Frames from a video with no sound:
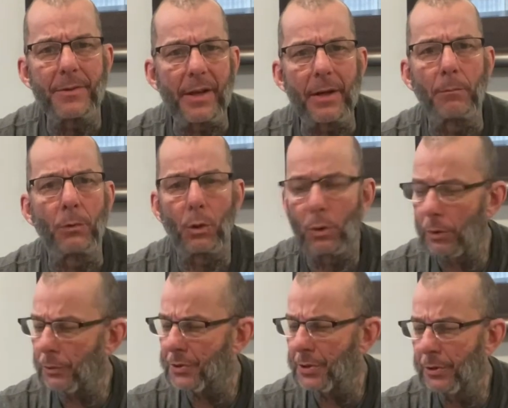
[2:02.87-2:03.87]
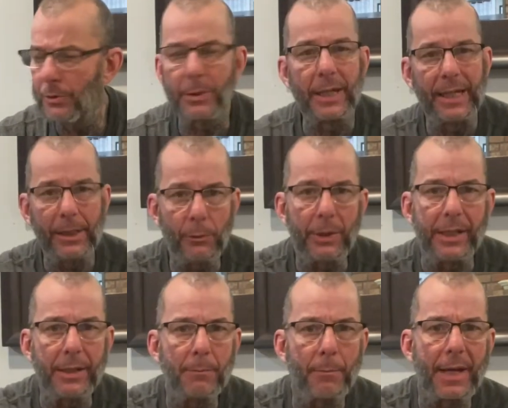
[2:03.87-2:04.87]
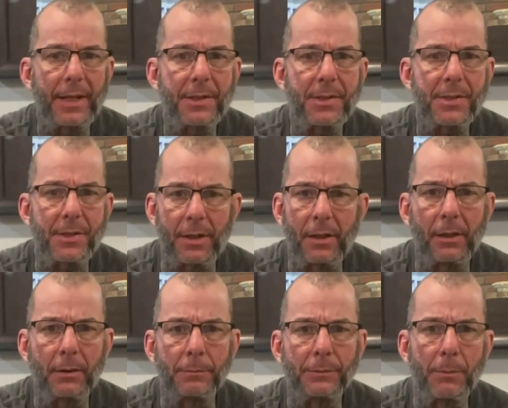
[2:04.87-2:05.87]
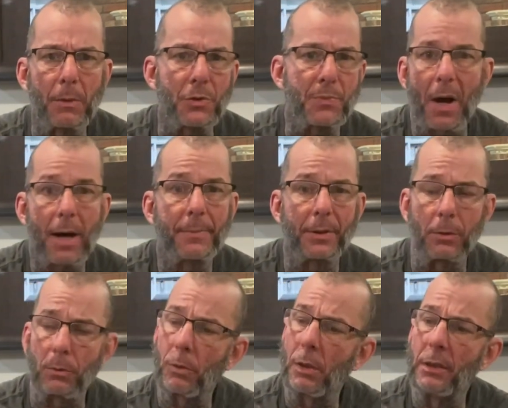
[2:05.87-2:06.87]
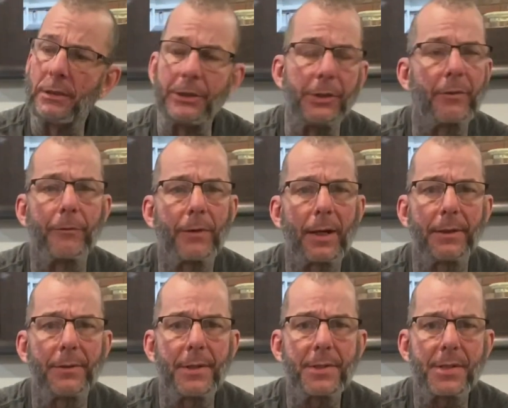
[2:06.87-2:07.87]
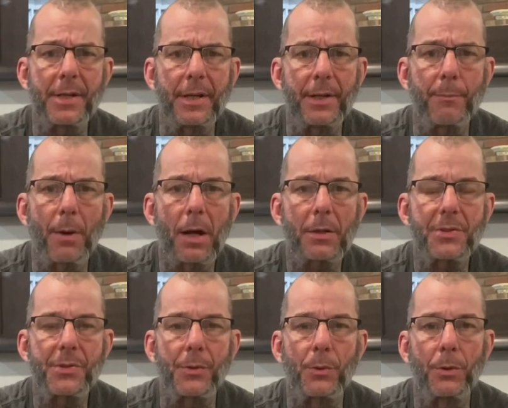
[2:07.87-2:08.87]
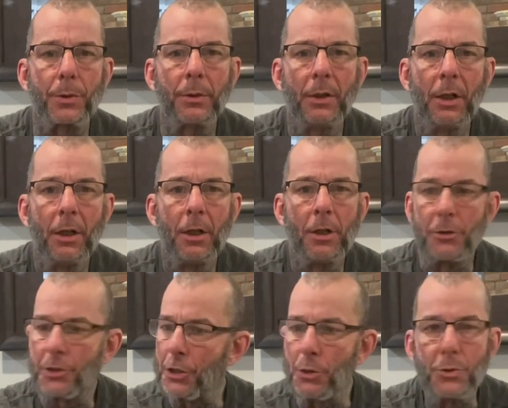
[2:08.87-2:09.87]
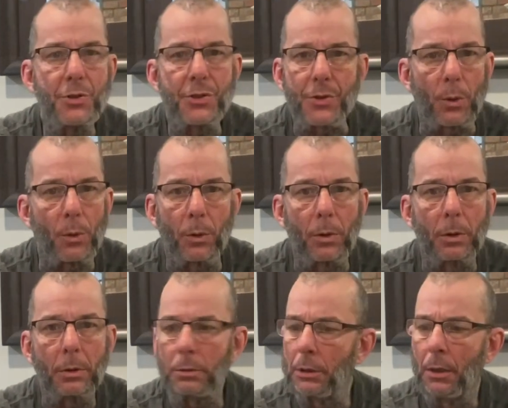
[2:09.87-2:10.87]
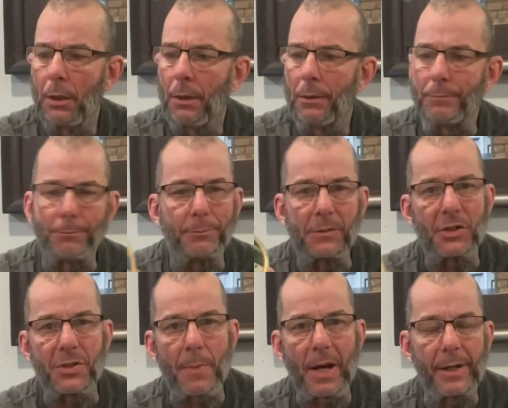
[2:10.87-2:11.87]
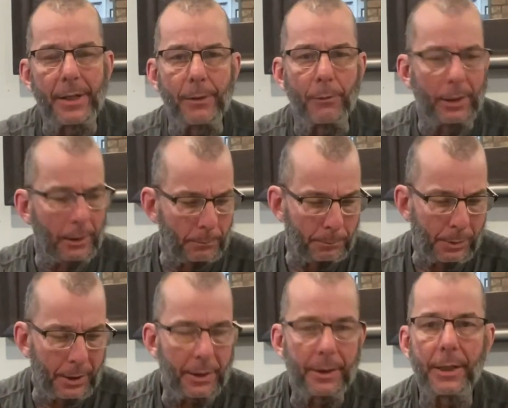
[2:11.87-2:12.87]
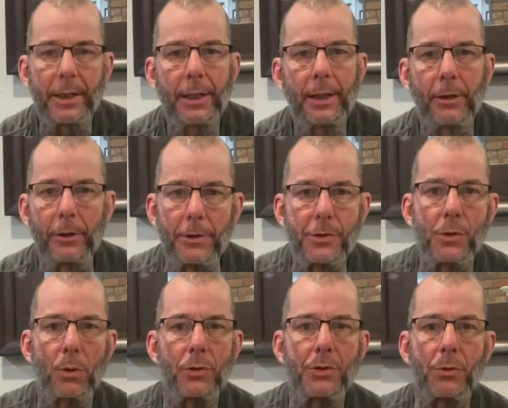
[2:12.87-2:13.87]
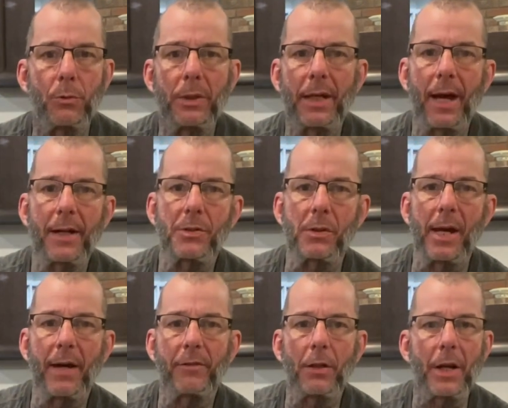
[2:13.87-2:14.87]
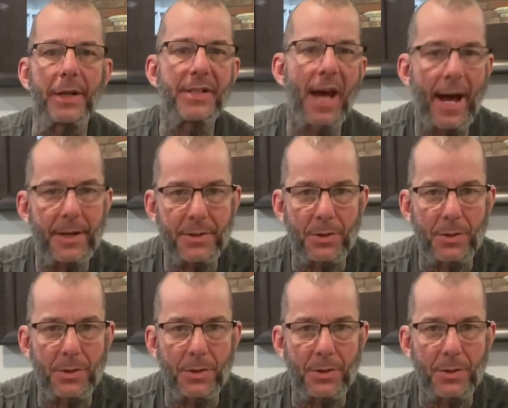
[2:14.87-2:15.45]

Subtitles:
that I'm loyal to. Kiwi makes the most popular one. You can find this at any box store, shoe store, just about anywhere. But here in Georgia, we actually have a lot of tack